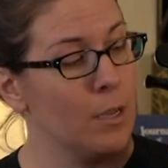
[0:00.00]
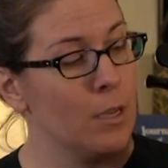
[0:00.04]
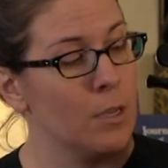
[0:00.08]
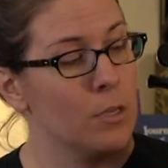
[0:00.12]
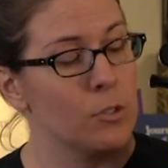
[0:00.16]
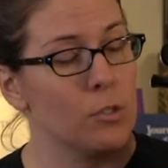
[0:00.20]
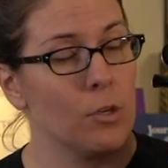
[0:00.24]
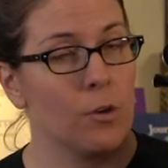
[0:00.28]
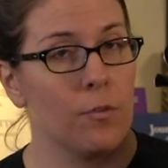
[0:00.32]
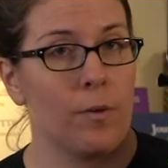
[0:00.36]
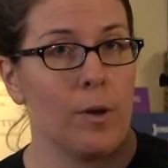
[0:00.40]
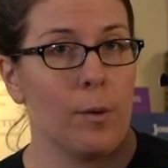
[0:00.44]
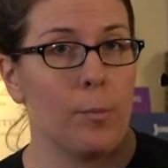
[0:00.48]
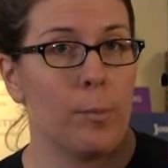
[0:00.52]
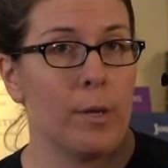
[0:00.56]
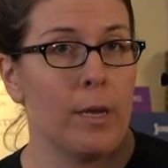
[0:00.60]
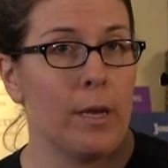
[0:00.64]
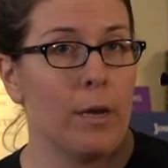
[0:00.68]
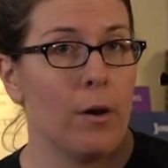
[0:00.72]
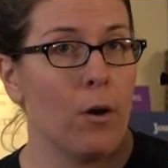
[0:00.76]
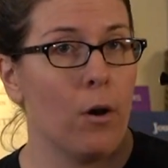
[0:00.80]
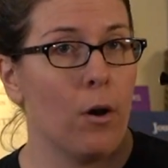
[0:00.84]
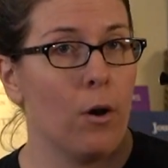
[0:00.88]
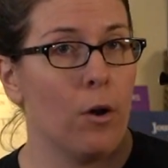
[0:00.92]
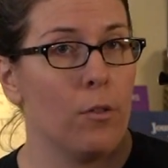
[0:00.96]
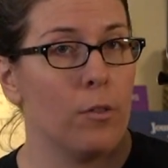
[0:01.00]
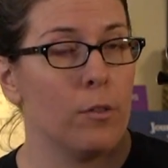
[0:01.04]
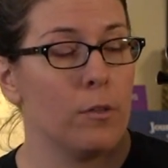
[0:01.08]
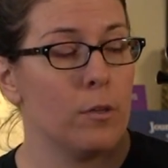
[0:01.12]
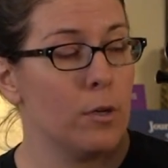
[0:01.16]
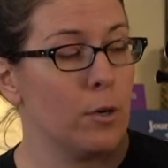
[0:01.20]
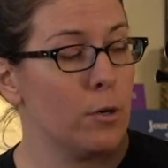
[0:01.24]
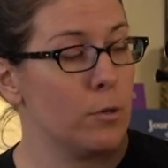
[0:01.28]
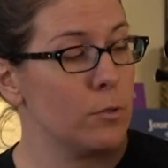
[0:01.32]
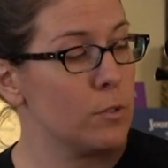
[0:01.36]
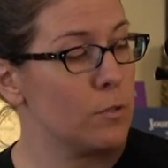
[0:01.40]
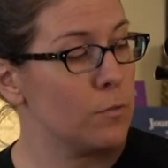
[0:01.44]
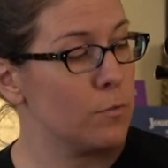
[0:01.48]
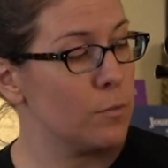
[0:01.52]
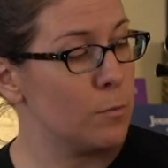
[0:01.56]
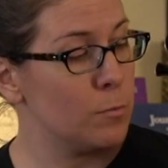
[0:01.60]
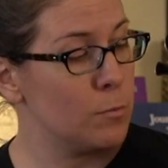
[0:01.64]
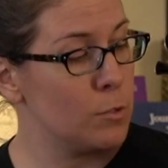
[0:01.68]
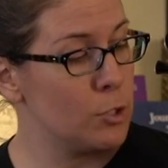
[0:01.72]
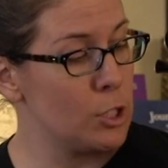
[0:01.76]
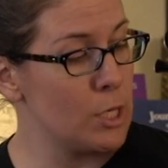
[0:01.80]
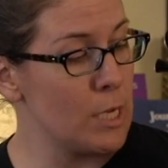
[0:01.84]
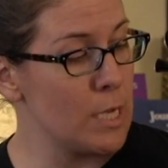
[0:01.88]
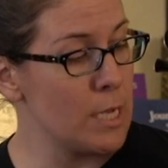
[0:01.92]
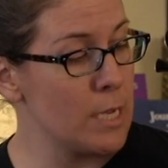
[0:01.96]
So if I play all the notes from
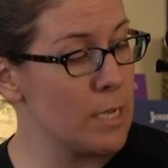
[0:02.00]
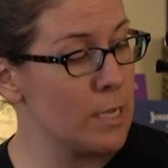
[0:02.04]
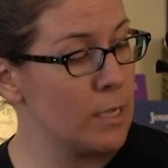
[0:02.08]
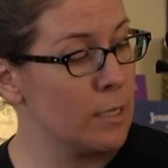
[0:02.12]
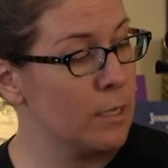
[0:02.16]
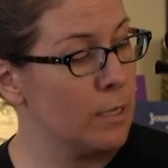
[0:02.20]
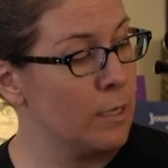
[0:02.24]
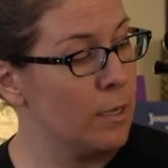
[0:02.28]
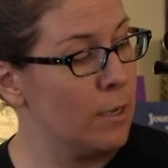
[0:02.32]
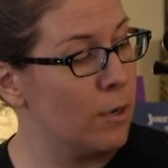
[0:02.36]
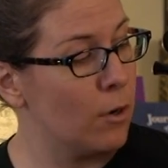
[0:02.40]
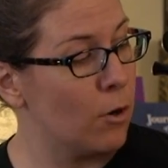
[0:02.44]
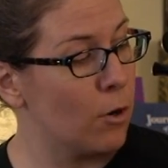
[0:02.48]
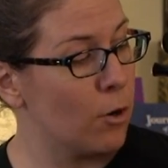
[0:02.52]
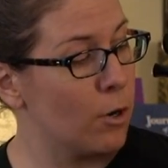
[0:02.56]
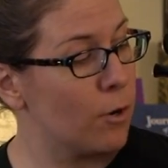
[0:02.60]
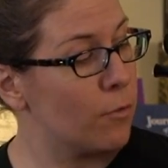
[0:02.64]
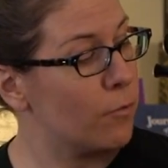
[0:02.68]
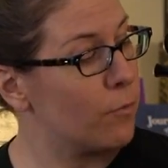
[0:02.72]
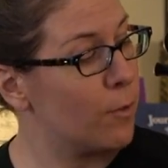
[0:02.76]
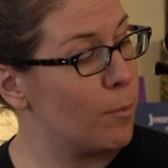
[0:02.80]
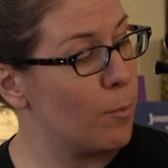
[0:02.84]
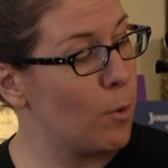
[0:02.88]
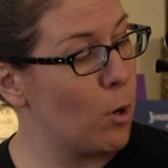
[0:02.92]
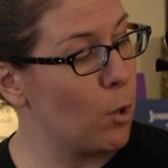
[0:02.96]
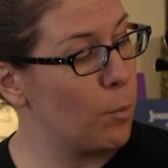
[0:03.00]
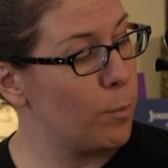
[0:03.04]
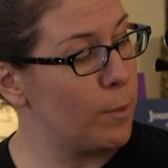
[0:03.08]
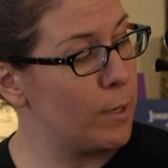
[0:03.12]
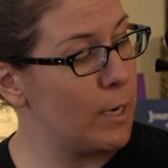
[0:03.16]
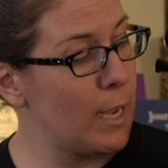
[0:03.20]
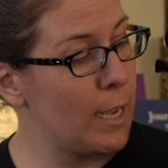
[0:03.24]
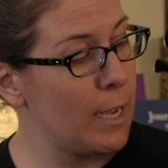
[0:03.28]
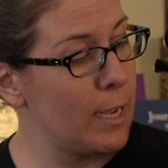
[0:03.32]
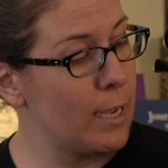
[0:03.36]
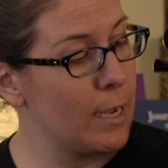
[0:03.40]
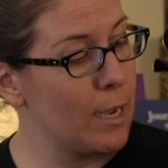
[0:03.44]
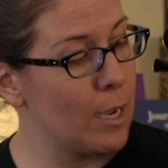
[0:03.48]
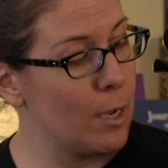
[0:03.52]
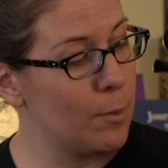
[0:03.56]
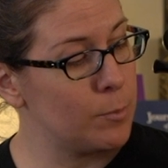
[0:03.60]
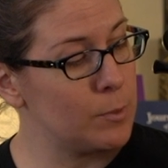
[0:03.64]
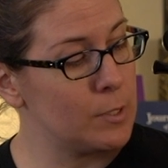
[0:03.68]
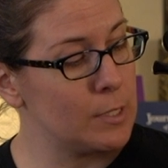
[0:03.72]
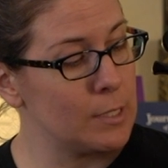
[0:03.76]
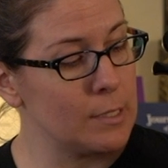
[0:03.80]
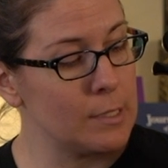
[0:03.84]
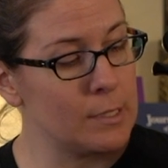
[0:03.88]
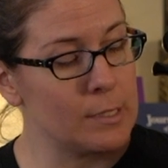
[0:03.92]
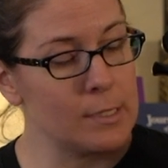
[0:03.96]
G, or from open A up
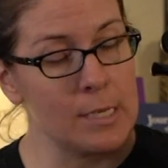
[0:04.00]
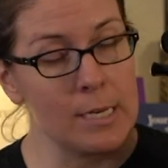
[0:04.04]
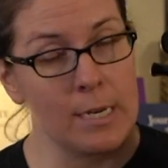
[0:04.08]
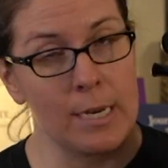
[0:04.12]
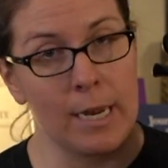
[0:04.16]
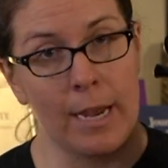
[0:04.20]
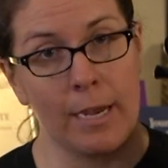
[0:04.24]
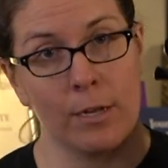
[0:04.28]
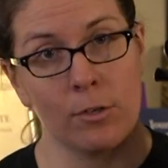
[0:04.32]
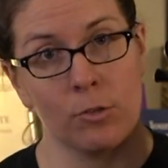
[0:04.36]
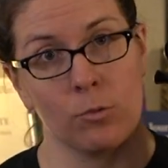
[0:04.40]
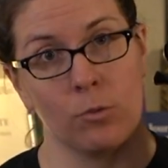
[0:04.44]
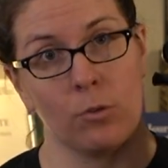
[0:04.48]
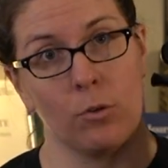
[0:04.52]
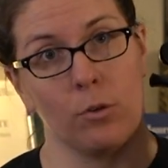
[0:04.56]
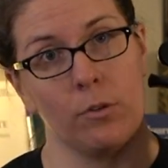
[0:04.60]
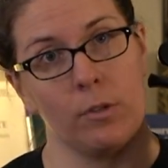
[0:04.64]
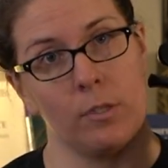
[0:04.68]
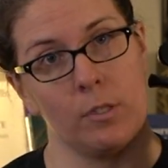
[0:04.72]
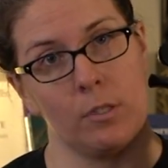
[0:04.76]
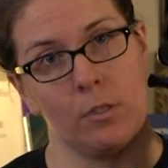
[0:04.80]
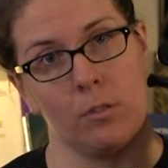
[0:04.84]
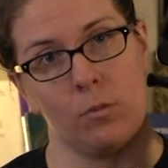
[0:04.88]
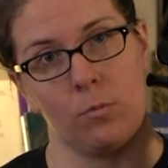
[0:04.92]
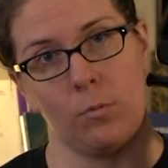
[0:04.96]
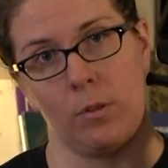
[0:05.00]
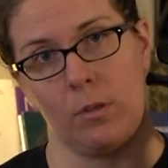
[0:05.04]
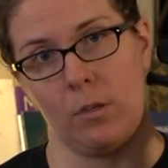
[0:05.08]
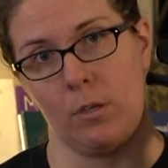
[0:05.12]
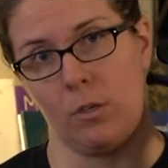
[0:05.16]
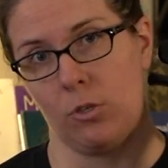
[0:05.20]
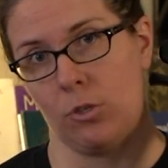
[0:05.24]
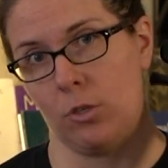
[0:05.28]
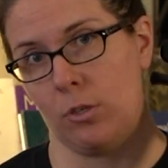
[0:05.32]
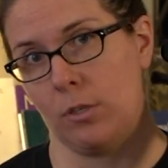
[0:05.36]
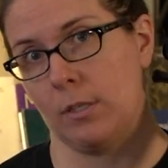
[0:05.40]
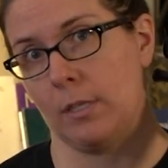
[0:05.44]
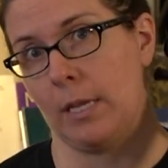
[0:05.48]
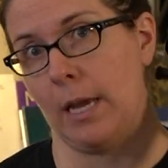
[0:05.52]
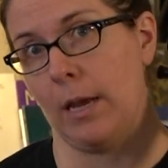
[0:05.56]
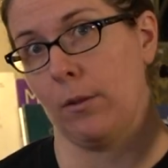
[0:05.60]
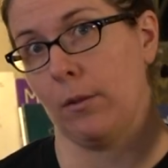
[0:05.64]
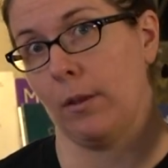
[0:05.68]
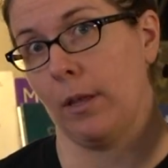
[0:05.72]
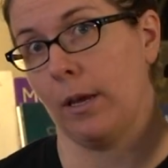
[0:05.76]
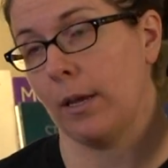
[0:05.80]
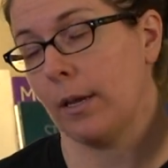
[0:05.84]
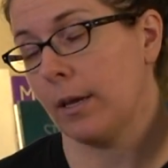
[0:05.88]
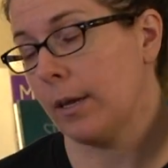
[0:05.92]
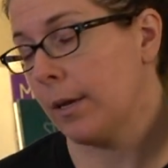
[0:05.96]
to C natural, this is what they should sound
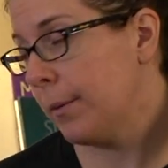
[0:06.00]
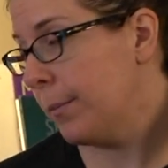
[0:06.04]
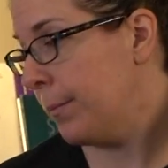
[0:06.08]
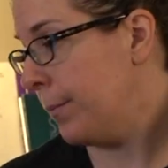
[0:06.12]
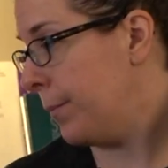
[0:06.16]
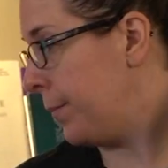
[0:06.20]
like.